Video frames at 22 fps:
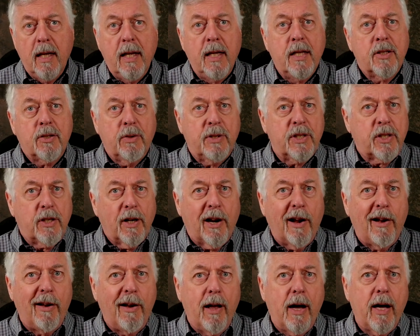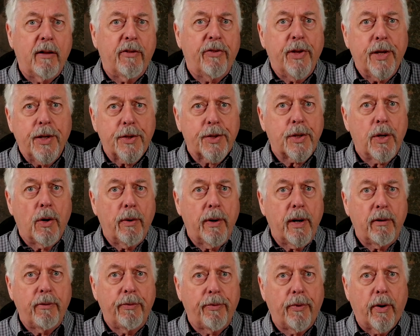So it's got a lot of things
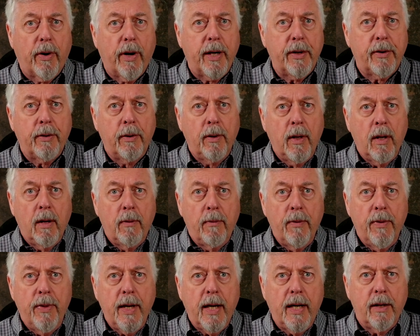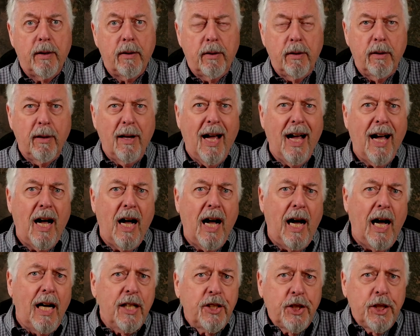going for it that
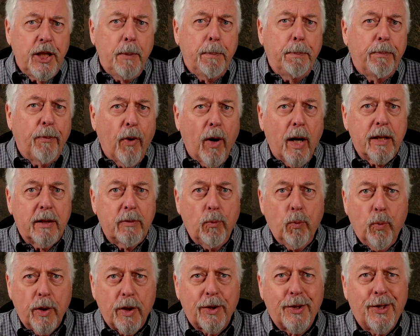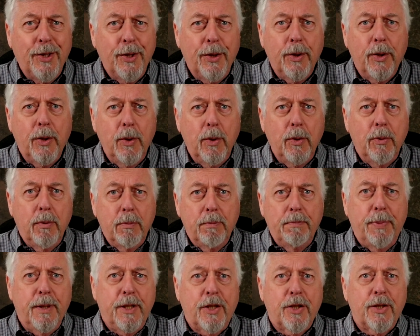a cheap rod will do,
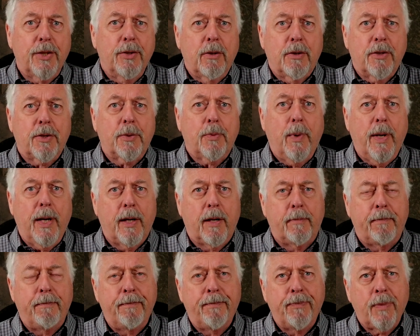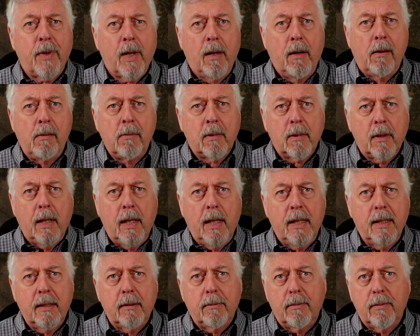but just not as well.
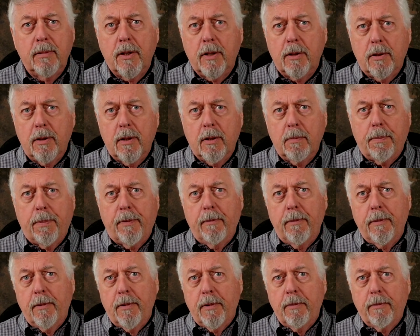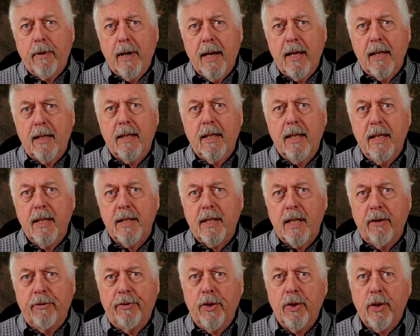And the reality is,
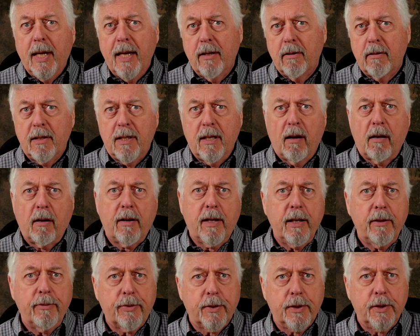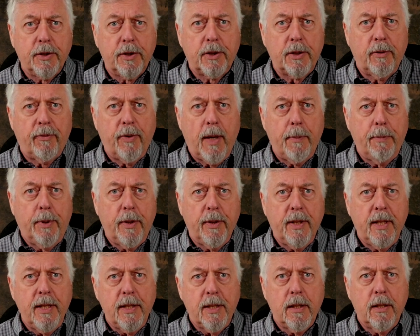if you cannot tell the difference, if I put
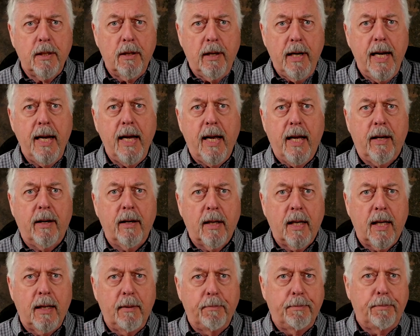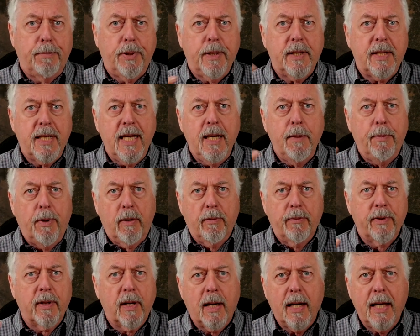these in your hand and I put tape
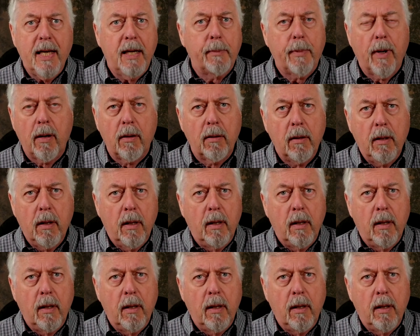over the label